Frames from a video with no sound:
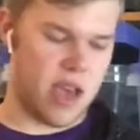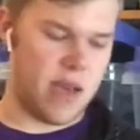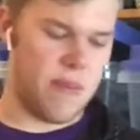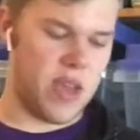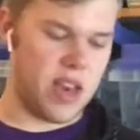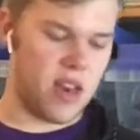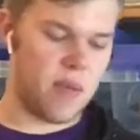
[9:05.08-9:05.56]

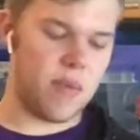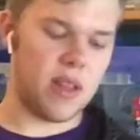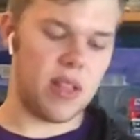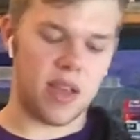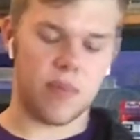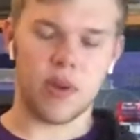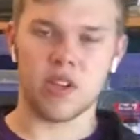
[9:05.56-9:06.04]
made it a bit
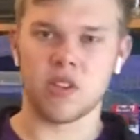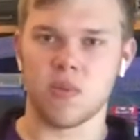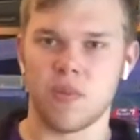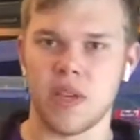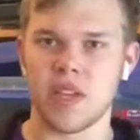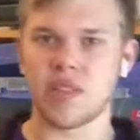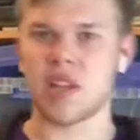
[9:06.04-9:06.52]
like a puzzle
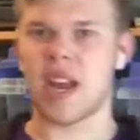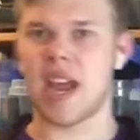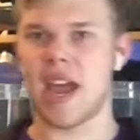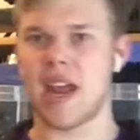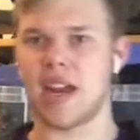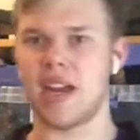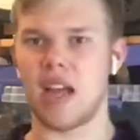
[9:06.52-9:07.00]
piece, and I
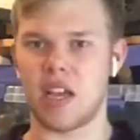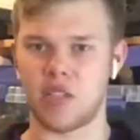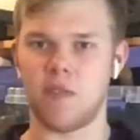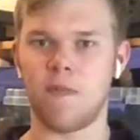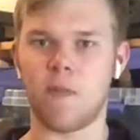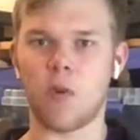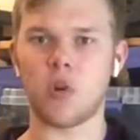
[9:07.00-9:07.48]
had it as
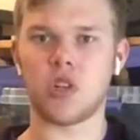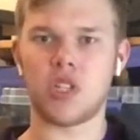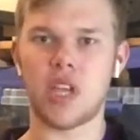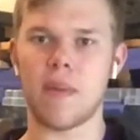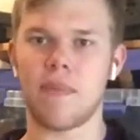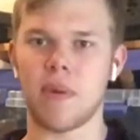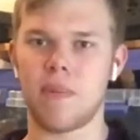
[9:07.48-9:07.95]
4
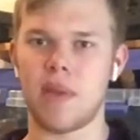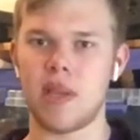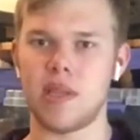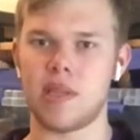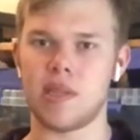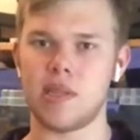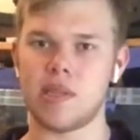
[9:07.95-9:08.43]
separate
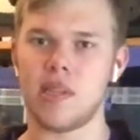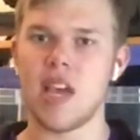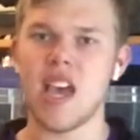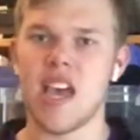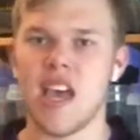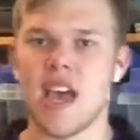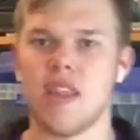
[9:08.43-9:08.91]
pieces.
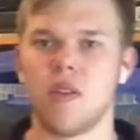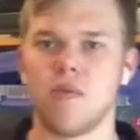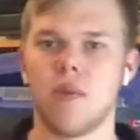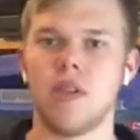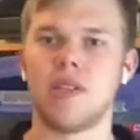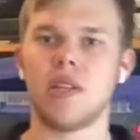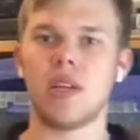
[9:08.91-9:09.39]
And the
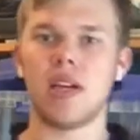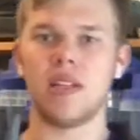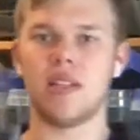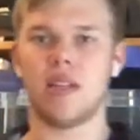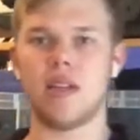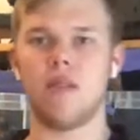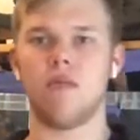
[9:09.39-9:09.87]
reason I
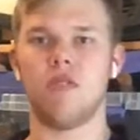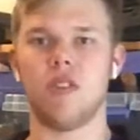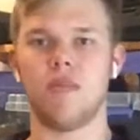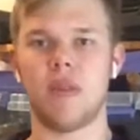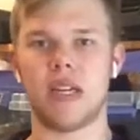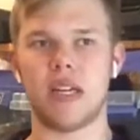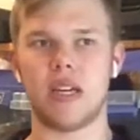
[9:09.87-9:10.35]
did it was
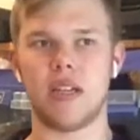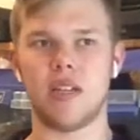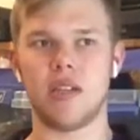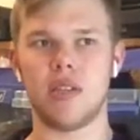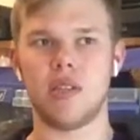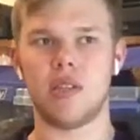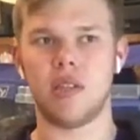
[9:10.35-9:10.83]

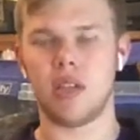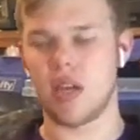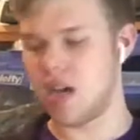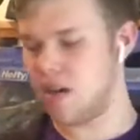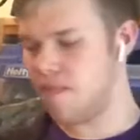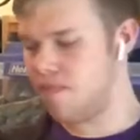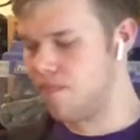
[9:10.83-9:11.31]
because
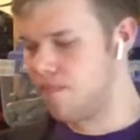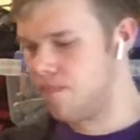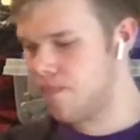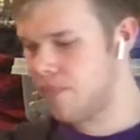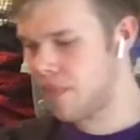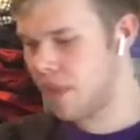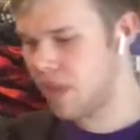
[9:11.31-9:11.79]

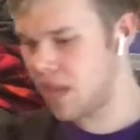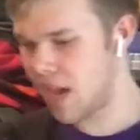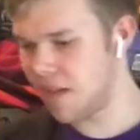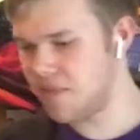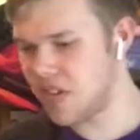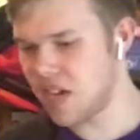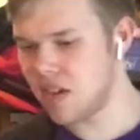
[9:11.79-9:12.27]

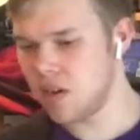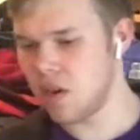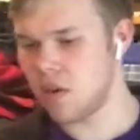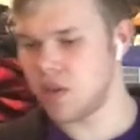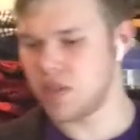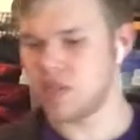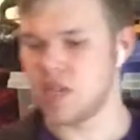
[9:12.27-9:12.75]
I've taken
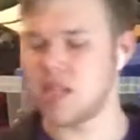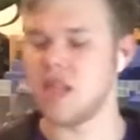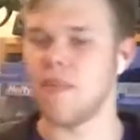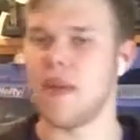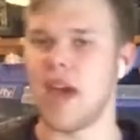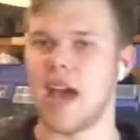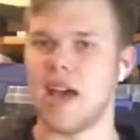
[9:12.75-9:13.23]
notice in the
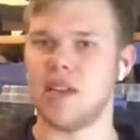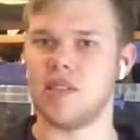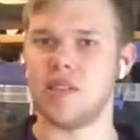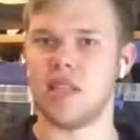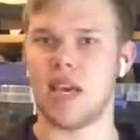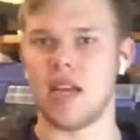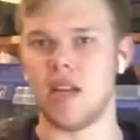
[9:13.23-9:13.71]

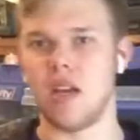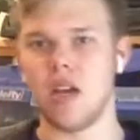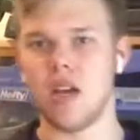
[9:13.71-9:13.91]
past that